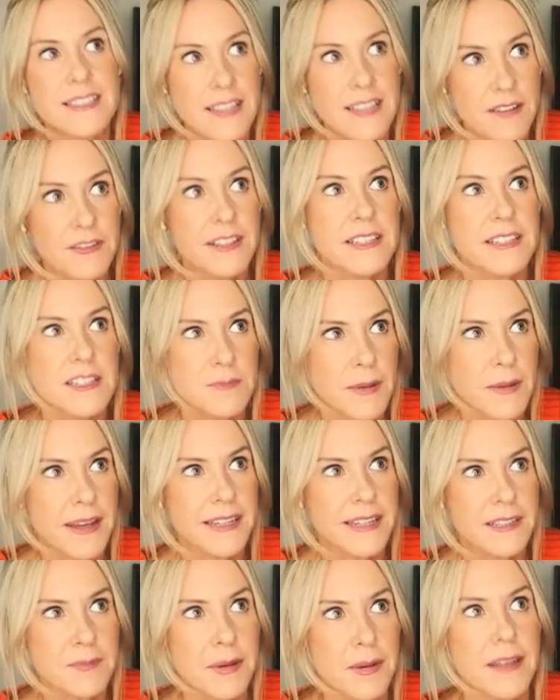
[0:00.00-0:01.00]
definitely
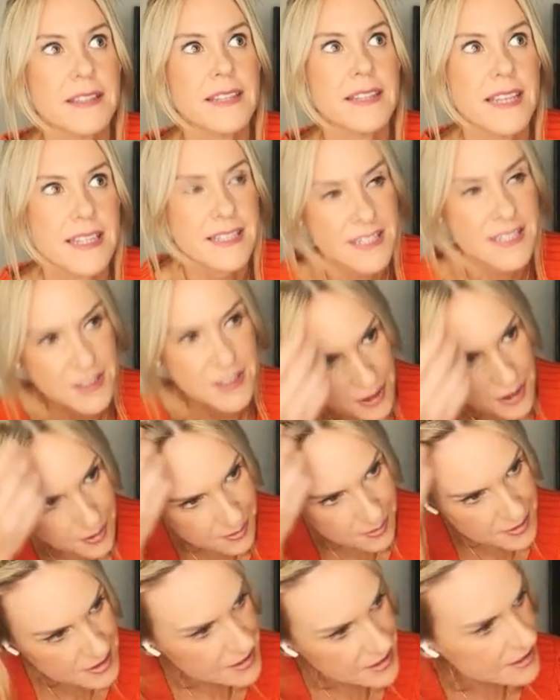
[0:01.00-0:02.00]
inspired by Daisy
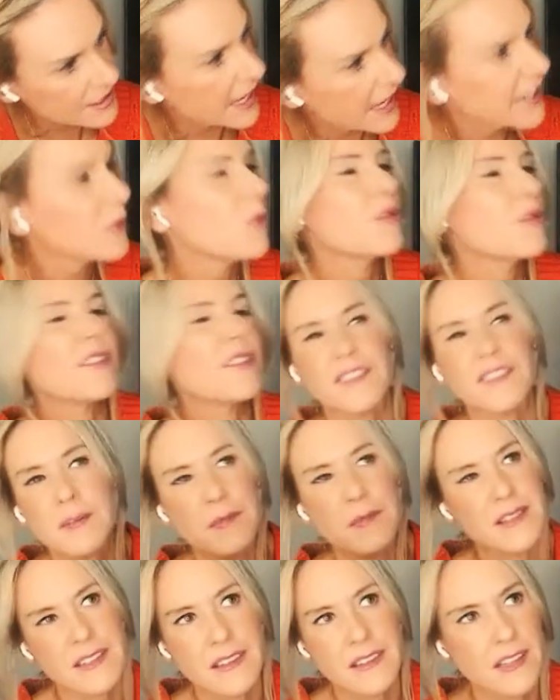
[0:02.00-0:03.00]
Jones and all the
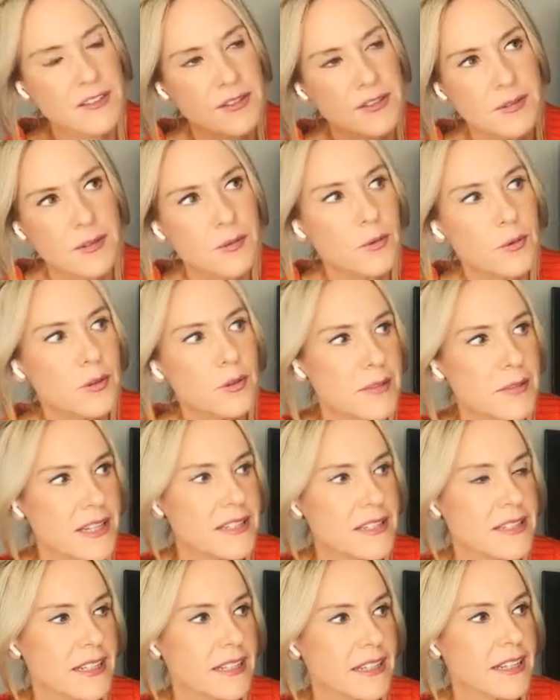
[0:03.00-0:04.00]
females in that show. They're all
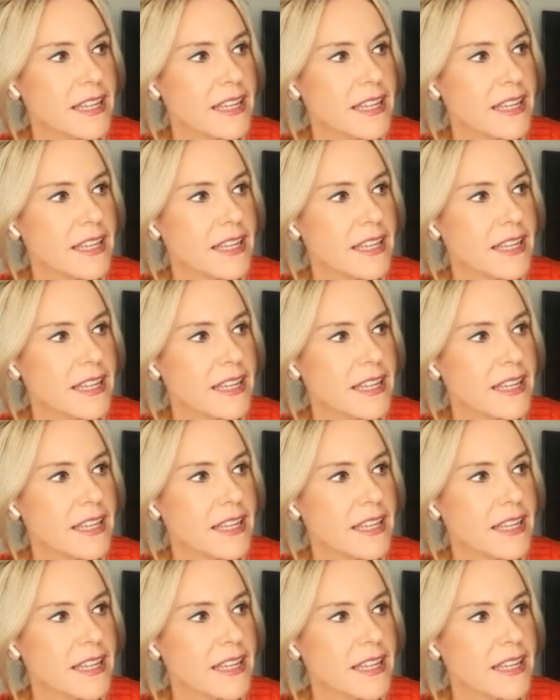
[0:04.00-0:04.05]
amazing.